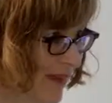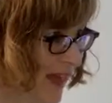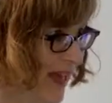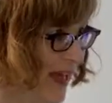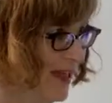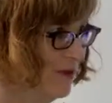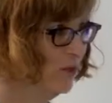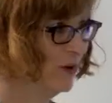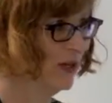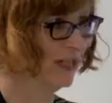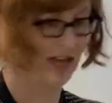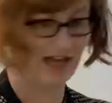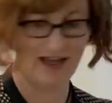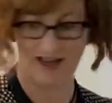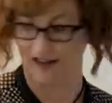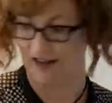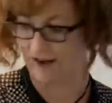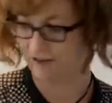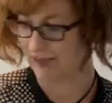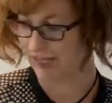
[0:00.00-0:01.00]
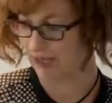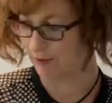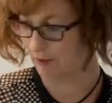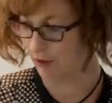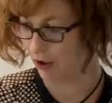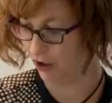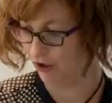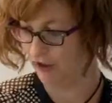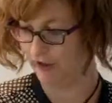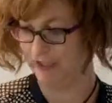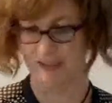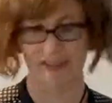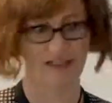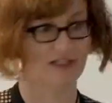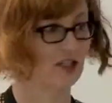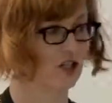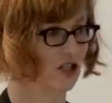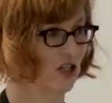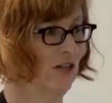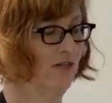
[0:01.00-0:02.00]
and we can't have that policy
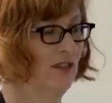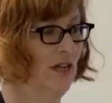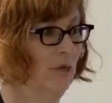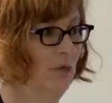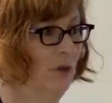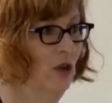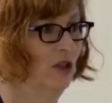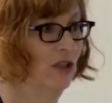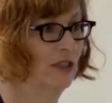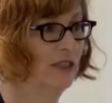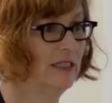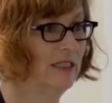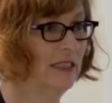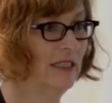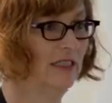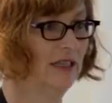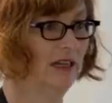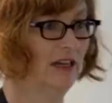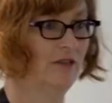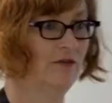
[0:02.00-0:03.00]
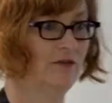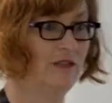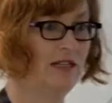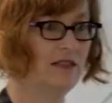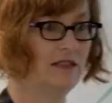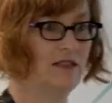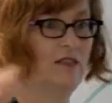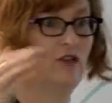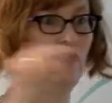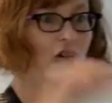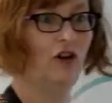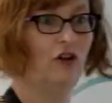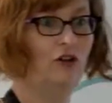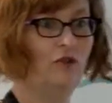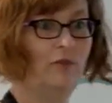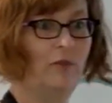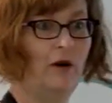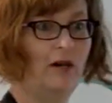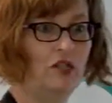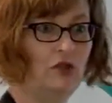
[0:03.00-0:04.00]
and achieve that policy of net zero
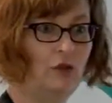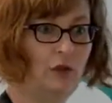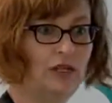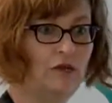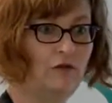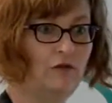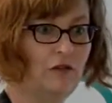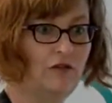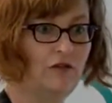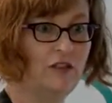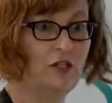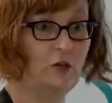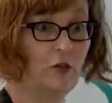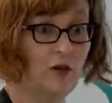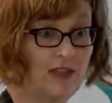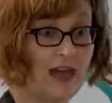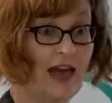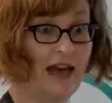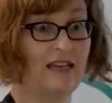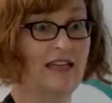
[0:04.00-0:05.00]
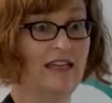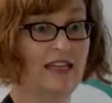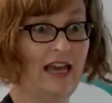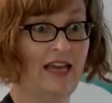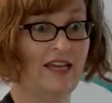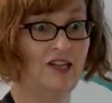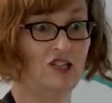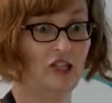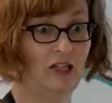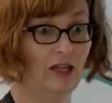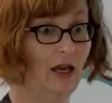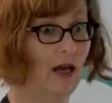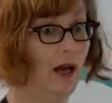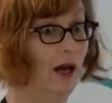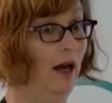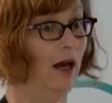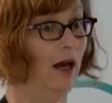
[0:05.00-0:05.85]
by 2050 without engaging